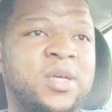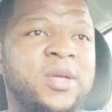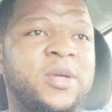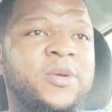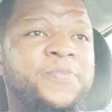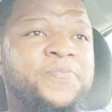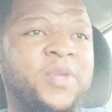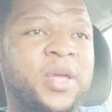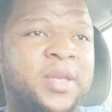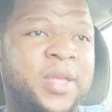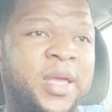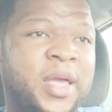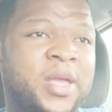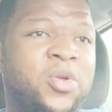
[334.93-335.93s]

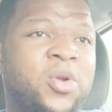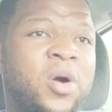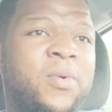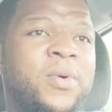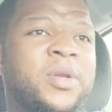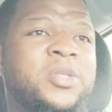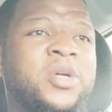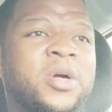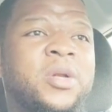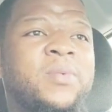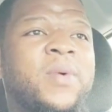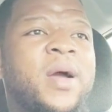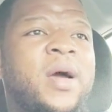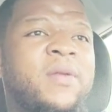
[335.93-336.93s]
and then you don't want to
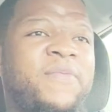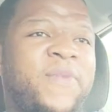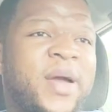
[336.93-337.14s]
turn around and